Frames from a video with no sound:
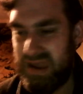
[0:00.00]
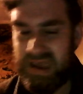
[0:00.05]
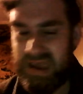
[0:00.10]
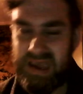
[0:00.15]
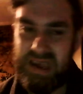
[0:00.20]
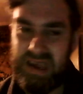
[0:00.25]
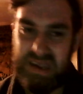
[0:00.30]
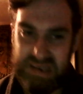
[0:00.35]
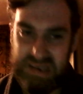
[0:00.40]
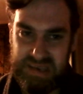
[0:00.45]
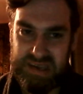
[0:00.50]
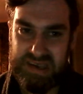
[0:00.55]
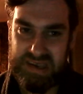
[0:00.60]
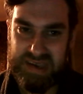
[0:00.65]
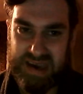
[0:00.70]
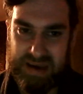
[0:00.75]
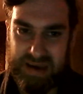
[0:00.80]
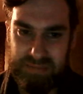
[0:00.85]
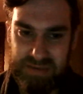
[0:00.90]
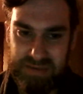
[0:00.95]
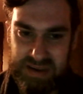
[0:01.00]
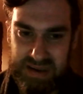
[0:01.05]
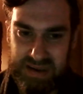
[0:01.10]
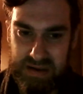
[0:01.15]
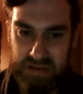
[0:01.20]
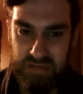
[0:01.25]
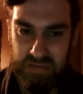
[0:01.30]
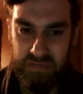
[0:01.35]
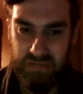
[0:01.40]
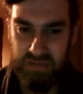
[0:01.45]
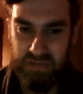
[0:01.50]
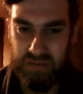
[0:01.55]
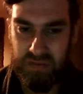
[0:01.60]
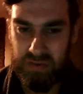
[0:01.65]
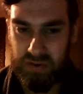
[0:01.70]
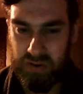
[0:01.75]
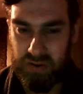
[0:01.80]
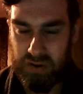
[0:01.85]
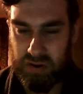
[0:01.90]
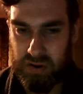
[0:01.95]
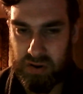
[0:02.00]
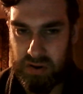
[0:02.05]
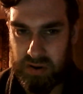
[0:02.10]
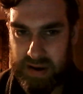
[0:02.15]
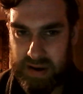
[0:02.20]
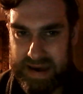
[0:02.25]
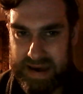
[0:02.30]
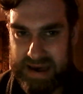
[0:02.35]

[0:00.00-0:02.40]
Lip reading: It's adapted for